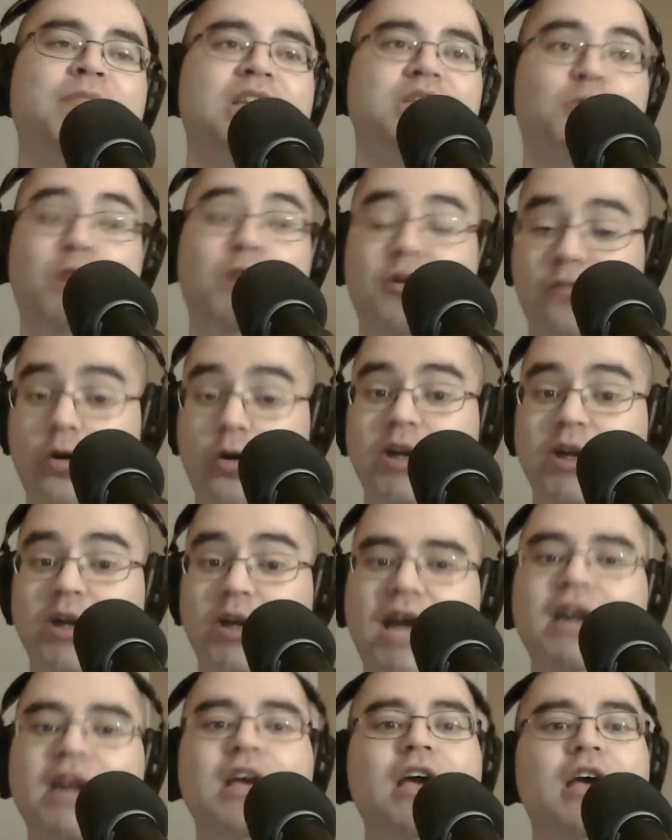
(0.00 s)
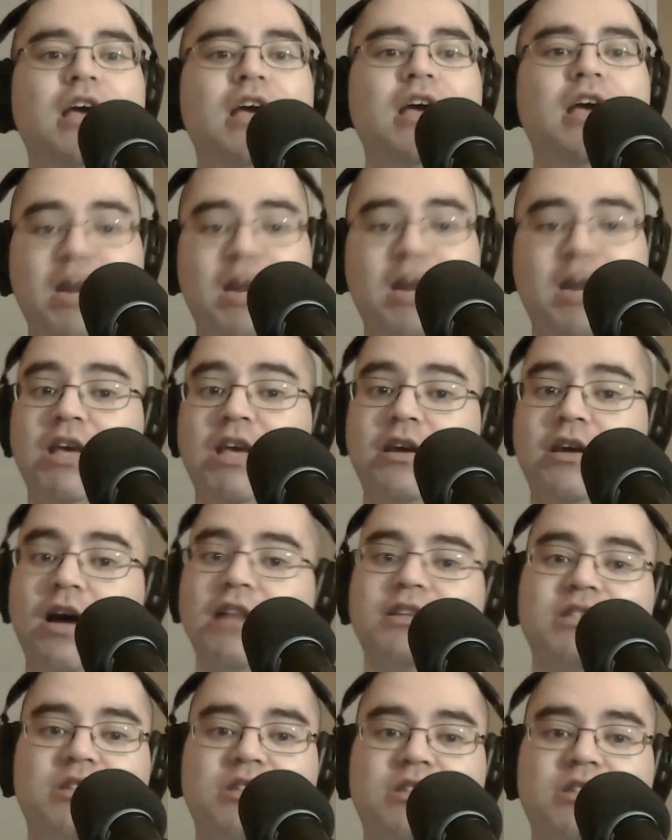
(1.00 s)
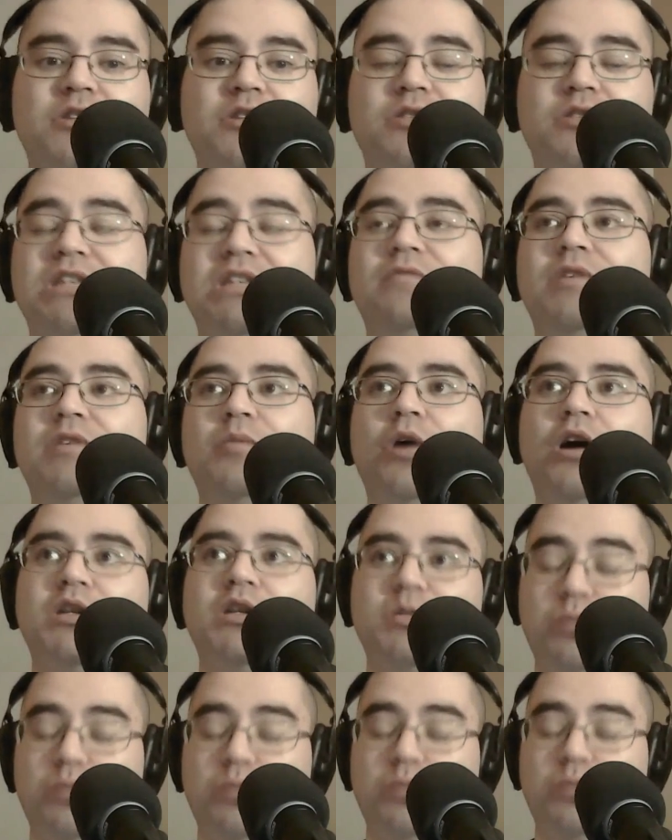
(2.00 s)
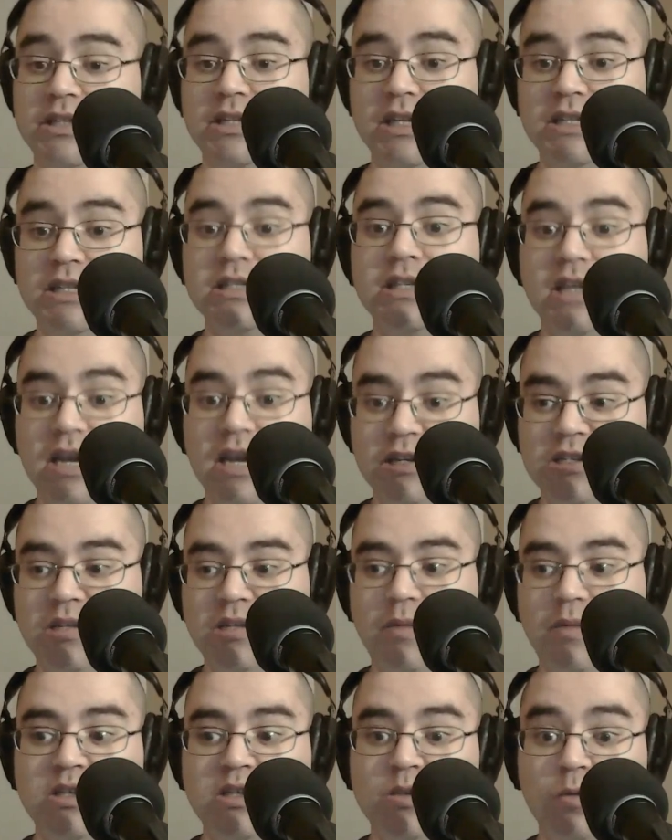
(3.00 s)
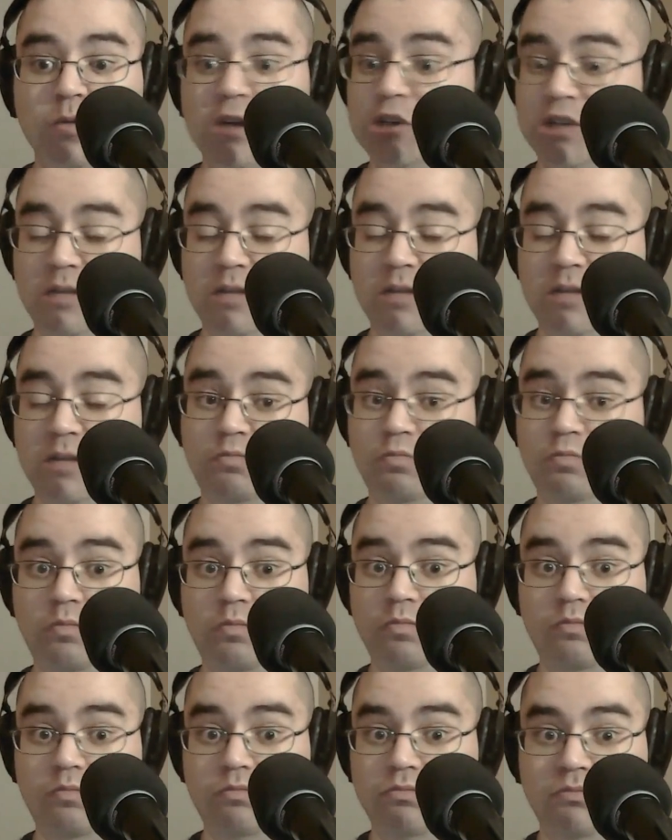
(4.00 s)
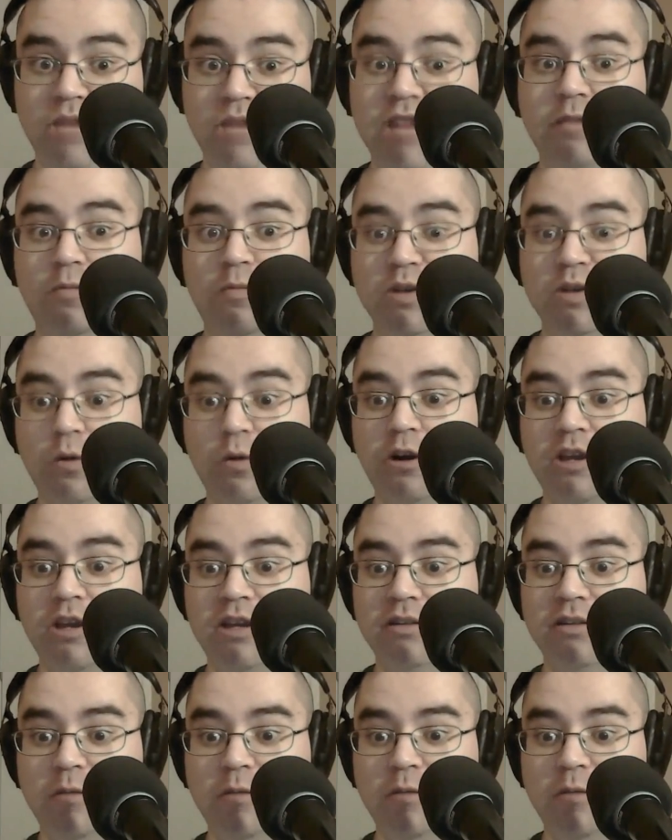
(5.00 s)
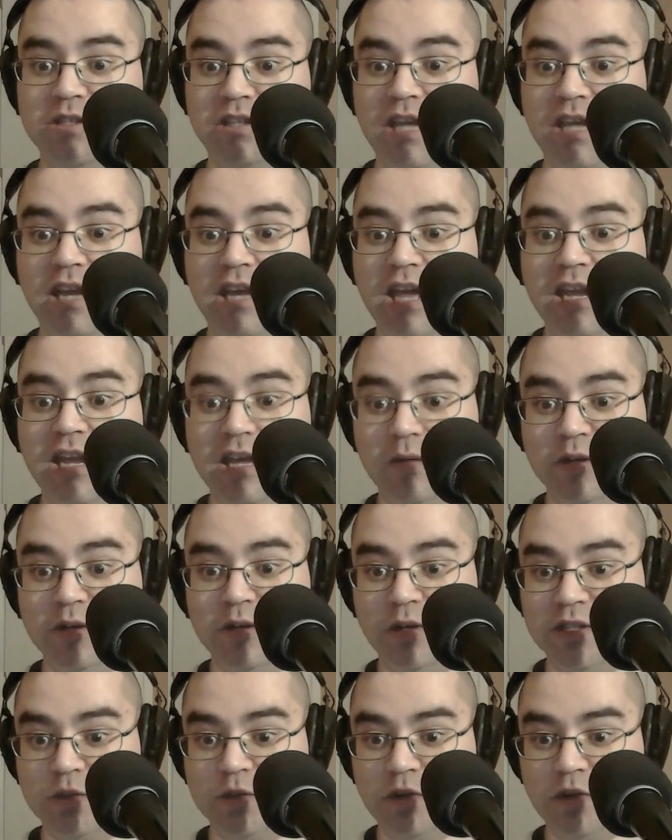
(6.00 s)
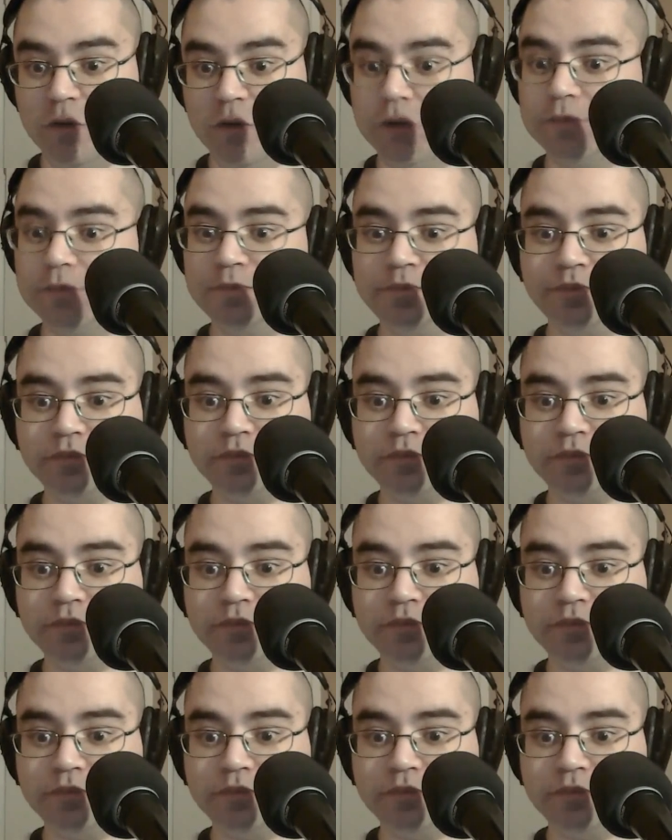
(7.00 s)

So we avoided that. Anyway, he got this new Android TV box, plugged it into the HDMI switch, and nothing was working. He wasn't getting any image whatsoever.